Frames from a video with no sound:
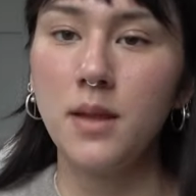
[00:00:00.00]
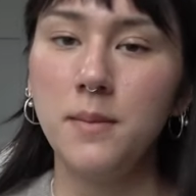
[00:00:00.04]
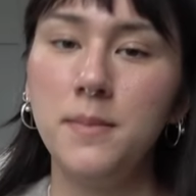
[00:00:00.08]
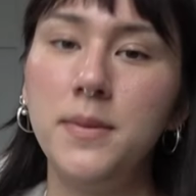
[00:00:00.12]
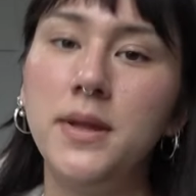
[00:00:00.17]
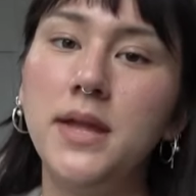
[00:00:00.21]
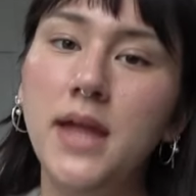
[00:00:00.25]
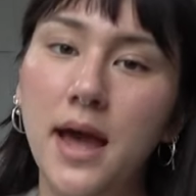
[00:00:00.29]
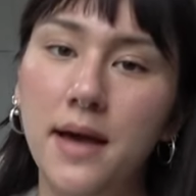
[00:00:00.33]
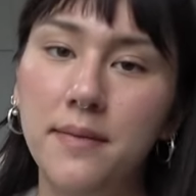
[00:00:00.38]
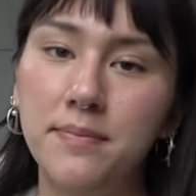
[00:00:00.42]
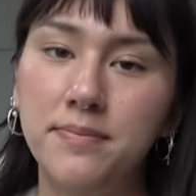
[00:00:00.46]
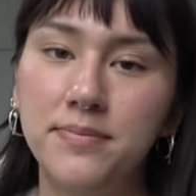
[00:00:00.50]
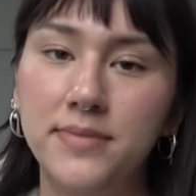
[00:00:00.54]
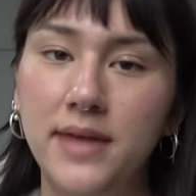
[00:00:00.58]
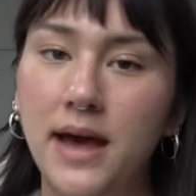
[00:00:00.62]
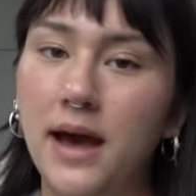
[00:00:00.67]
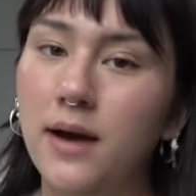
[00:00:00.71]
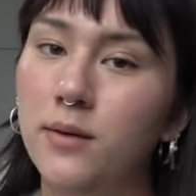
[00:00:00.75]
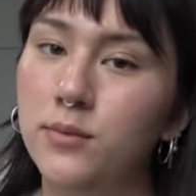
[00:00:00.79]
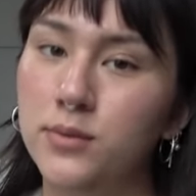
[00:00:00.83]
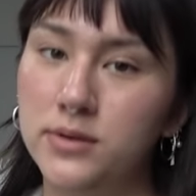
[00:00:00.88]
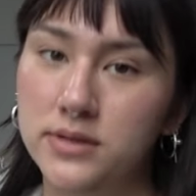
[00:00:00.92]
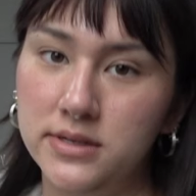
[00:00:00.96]
But yeah,
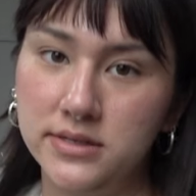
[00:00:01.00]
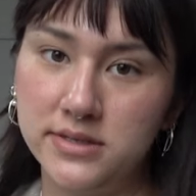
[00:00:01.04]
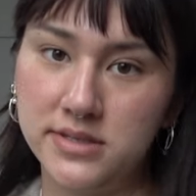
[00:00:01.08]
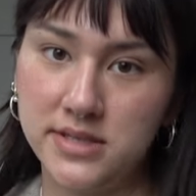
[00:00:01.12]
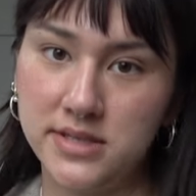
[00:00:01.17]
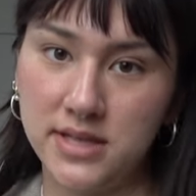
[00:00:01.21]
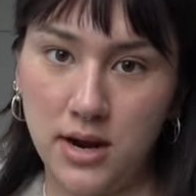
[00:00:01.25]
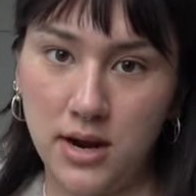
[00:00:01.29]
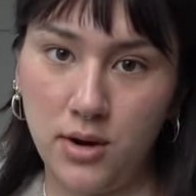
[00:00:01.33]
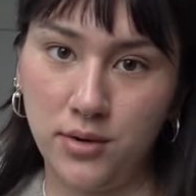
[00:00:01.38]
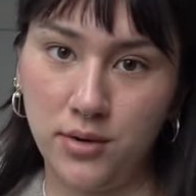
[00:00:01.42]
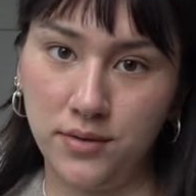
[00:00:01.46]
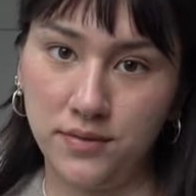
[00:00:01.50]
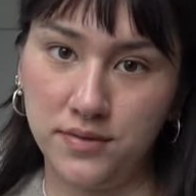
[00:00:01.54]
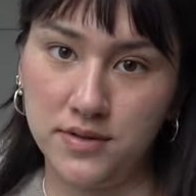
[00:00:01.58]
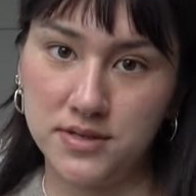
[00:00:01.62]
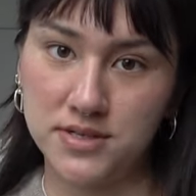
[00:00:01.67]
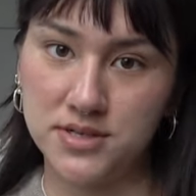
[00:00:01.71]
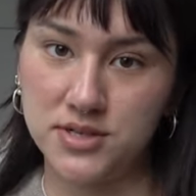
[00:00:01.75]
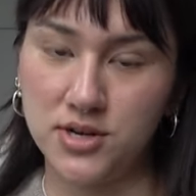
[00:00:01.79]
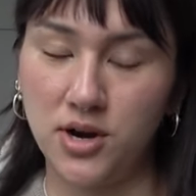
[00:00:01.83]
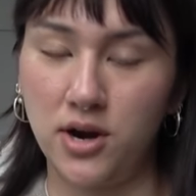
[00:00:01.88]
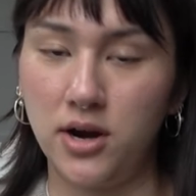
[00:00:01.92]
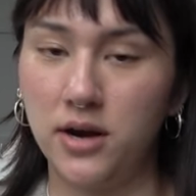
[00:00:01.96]
that was The Hour of the
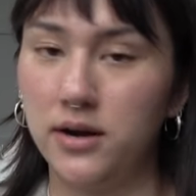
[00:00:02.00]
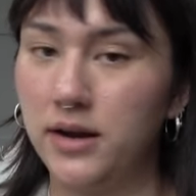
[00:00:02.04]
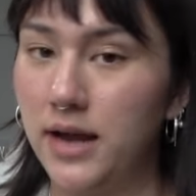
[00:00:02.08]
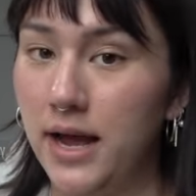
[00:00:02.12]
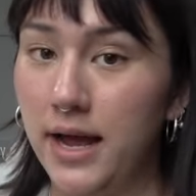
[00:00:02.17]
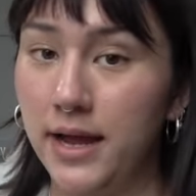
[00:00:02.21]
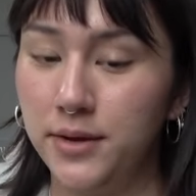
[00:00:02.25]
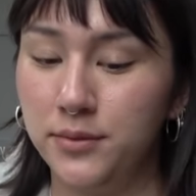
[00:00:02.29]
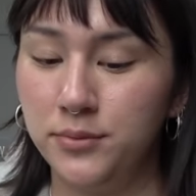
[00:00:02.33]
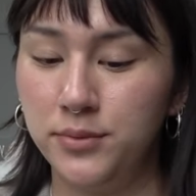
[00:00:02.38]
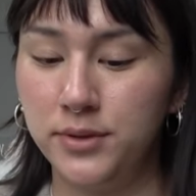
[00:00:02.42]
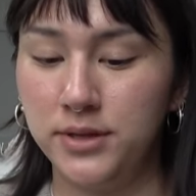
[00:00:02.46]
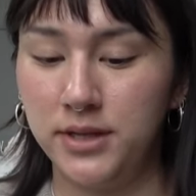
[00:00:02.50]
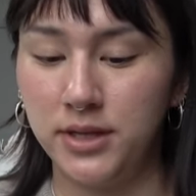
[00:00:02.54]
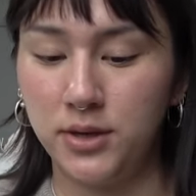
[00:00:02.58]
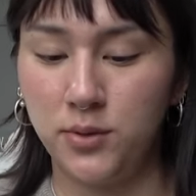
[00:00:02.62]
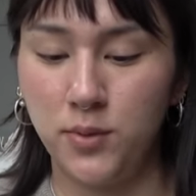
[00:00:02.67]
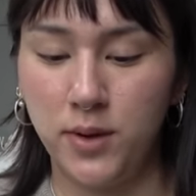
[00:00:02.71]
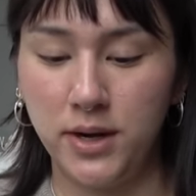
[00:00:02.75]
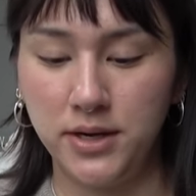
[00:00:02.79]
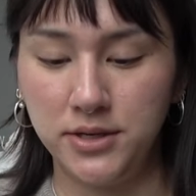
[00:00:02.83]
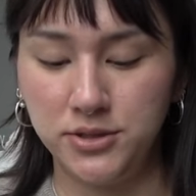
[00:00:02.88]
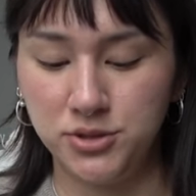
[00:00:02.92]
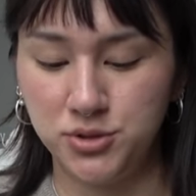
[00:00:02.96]
Star. I really
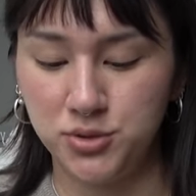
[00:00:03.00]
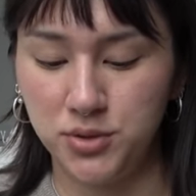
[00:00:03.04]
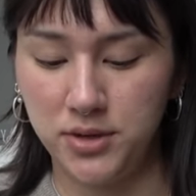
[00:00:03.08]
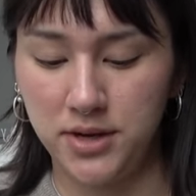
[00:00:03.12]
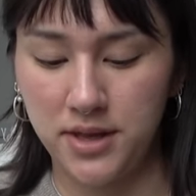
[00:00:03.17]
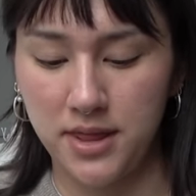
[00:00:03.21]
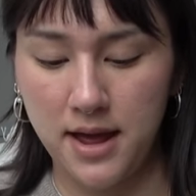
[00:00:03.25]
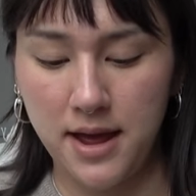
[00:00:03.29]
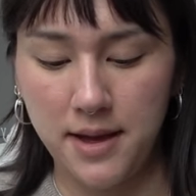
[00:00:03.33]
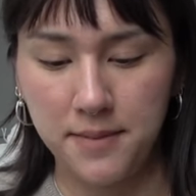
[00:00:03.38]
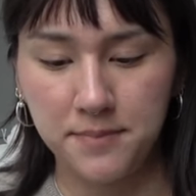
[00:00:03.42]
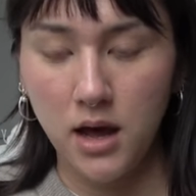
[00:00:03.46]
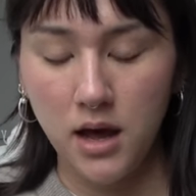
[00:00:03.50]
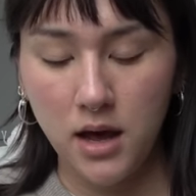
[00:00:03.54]
quite enjoyed that.